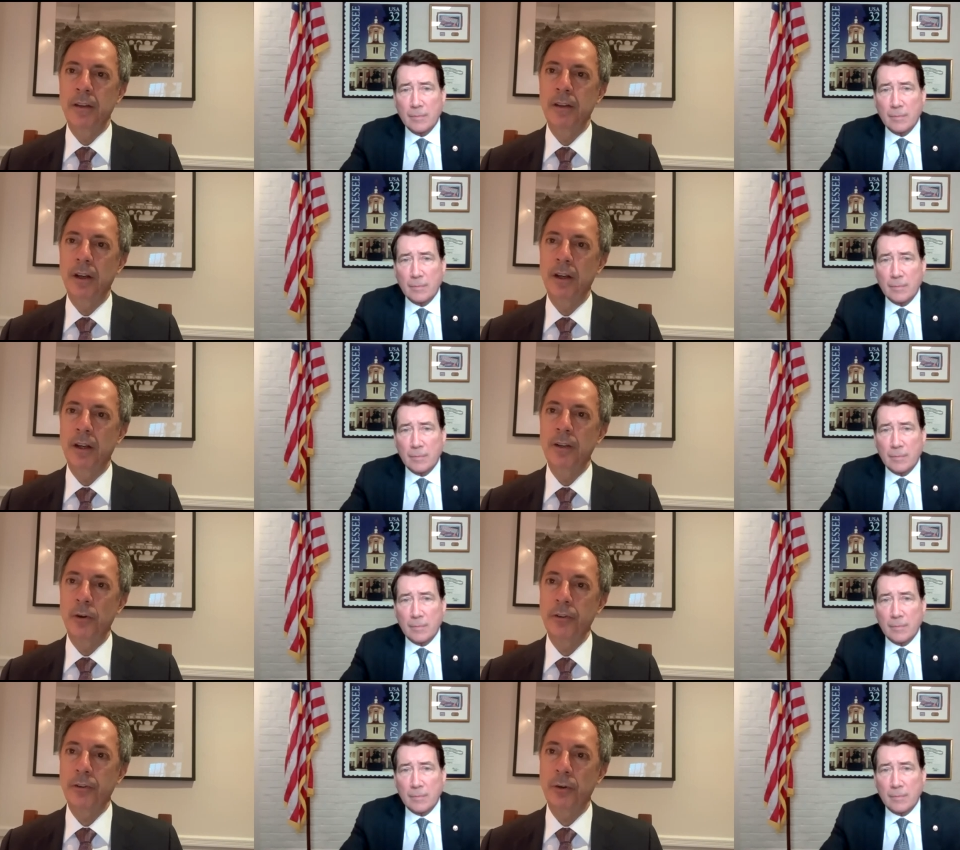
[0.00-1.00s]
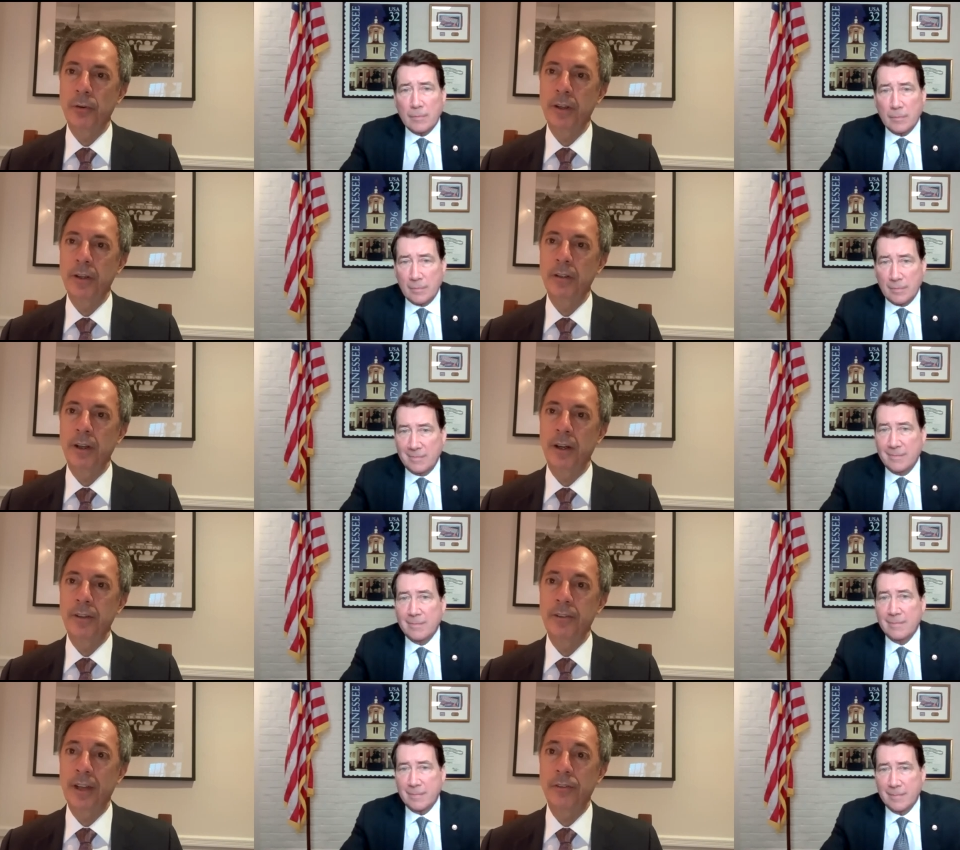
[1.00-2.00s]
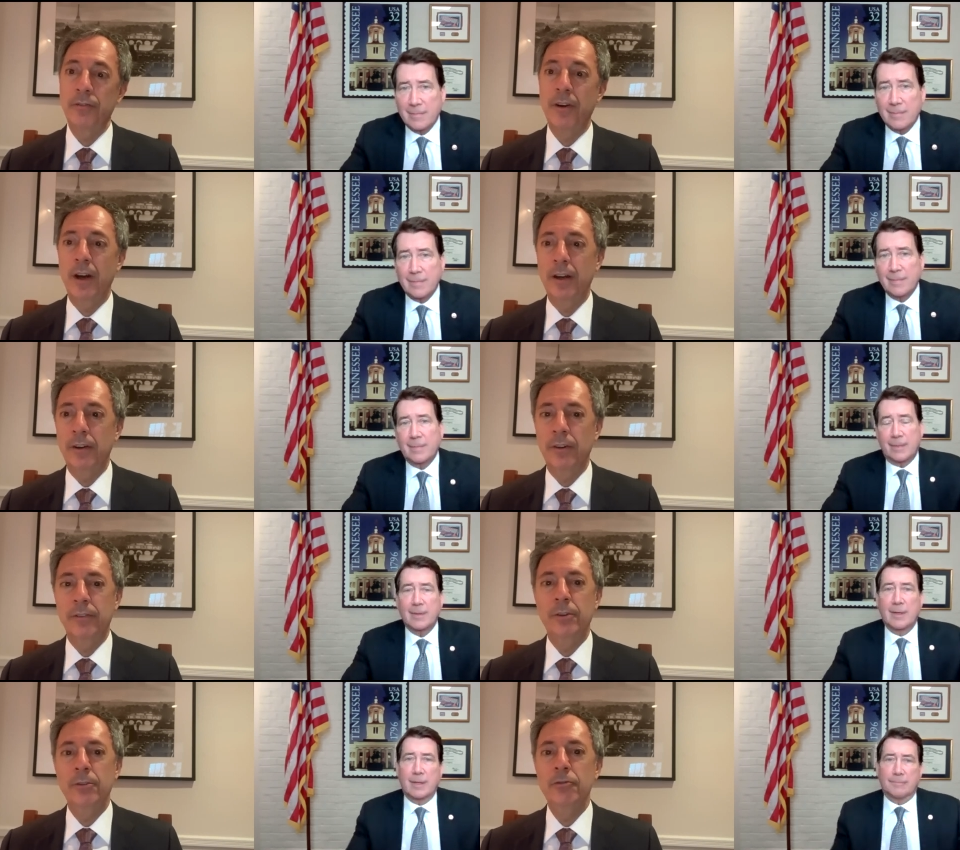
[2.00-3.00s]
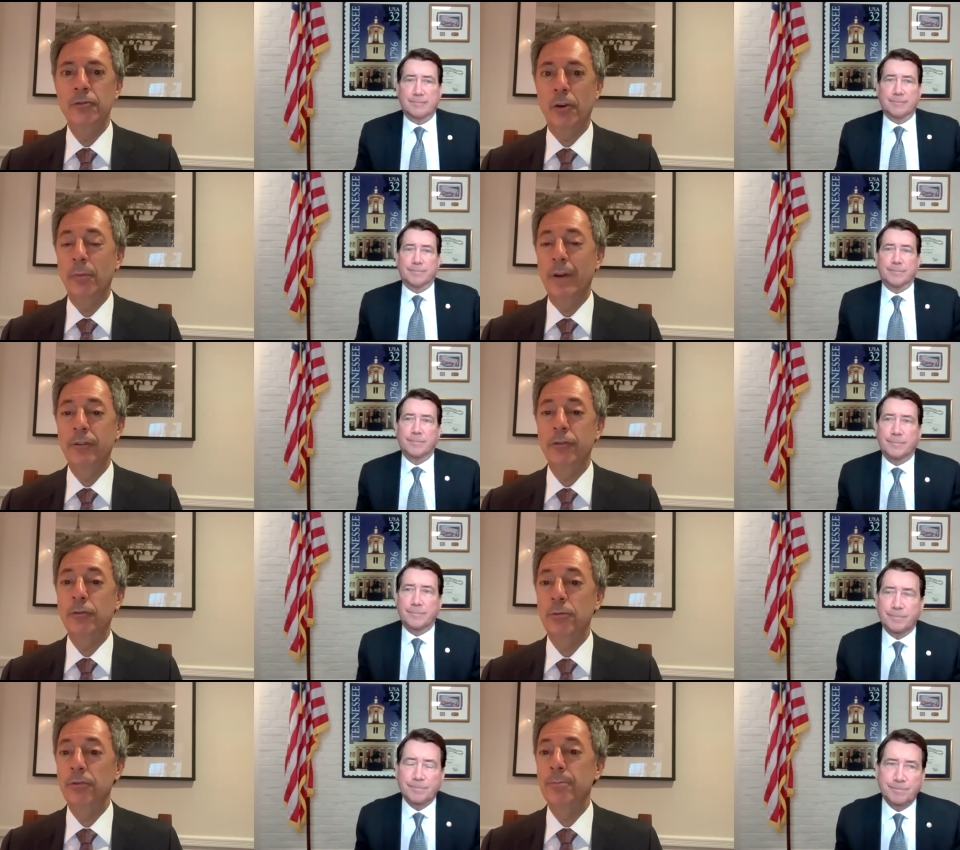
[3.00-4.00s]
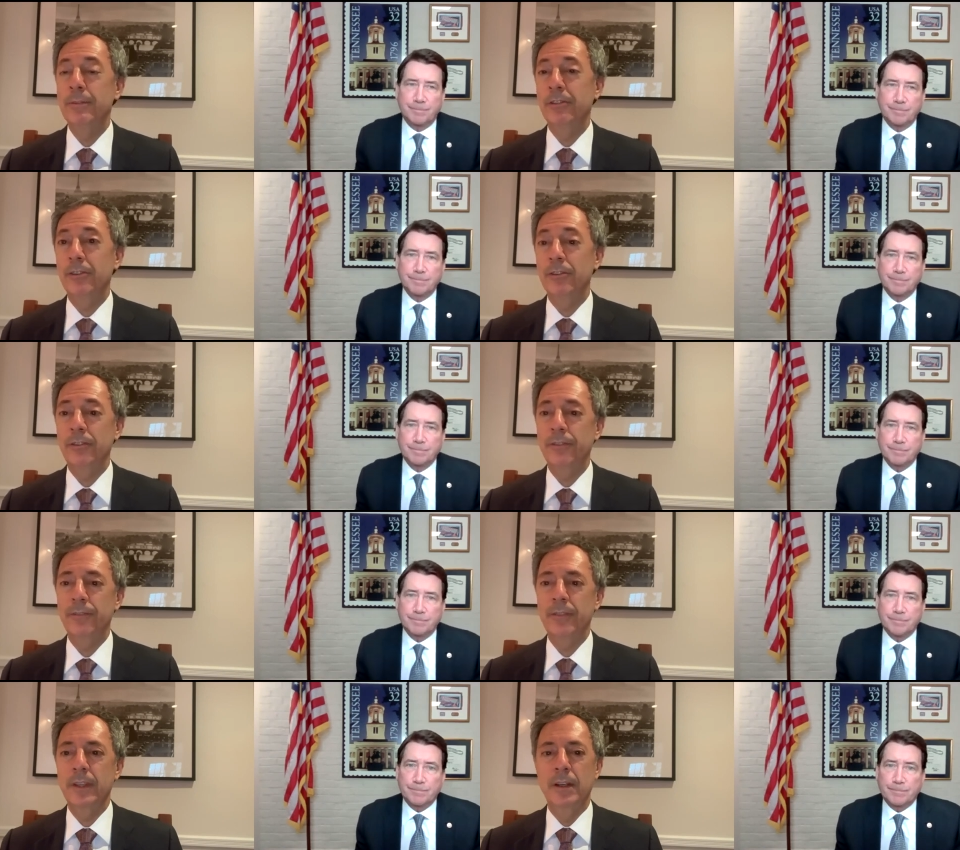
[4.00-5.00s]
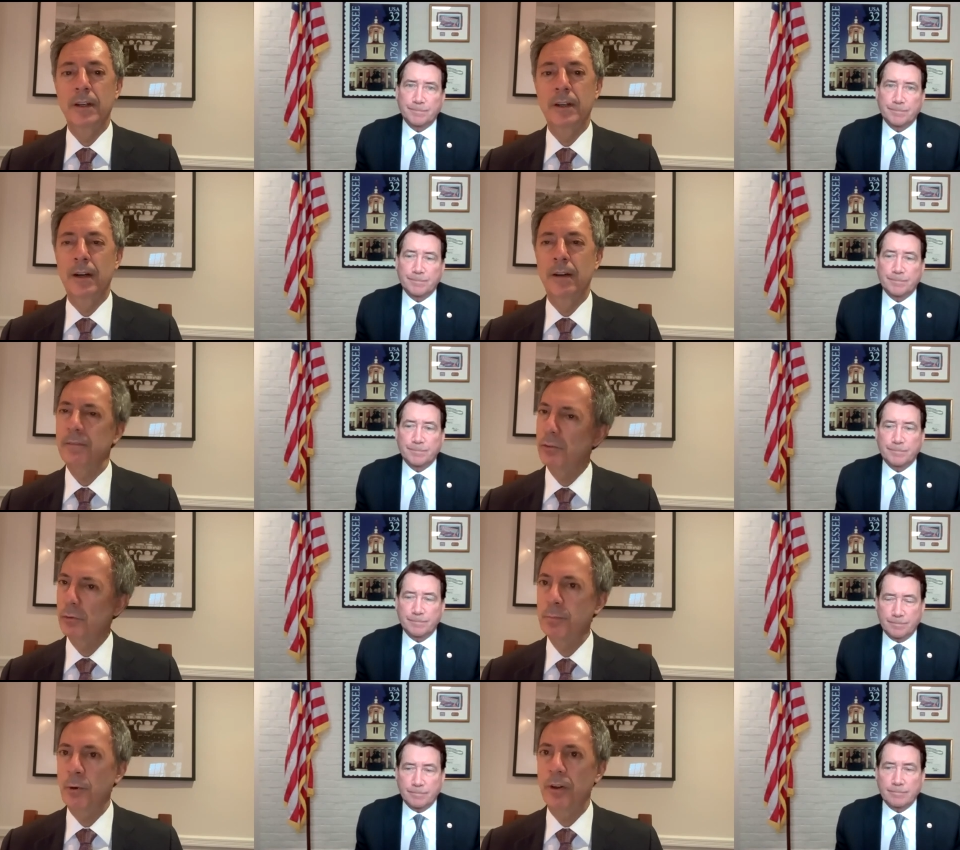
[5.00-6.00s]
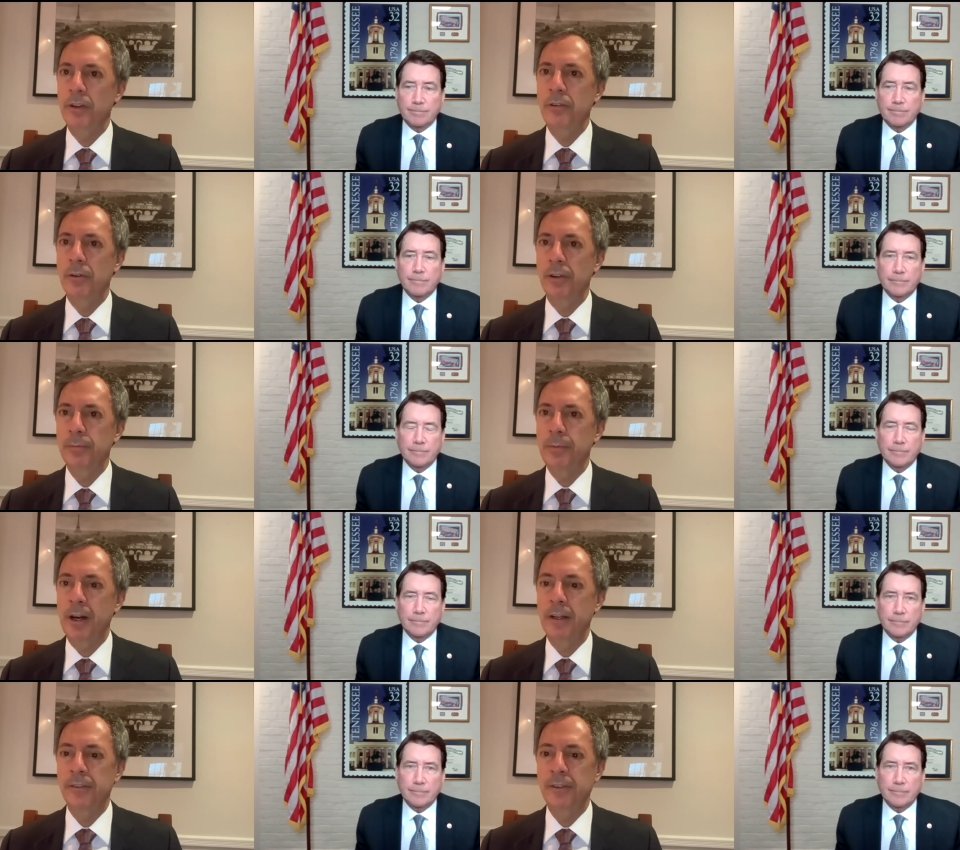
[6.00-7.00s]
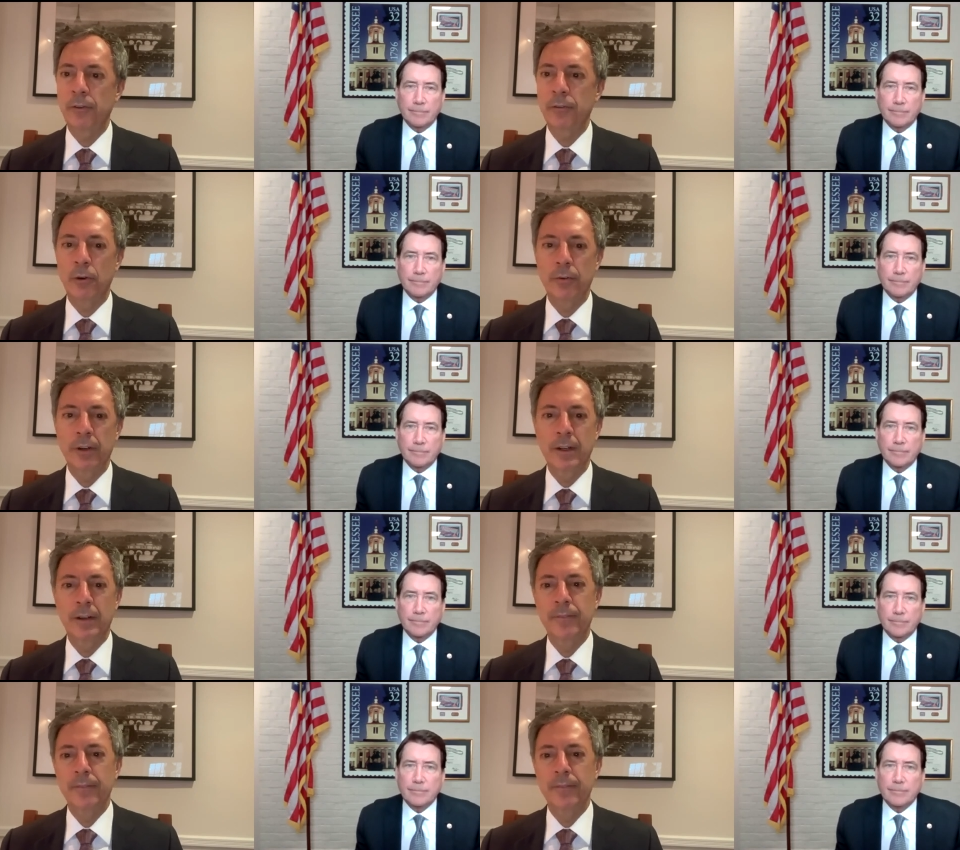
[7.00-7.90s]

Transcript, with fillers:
Speaker 1: North Korea test-fired two short-range cruise missiles, reported to us by South Korea.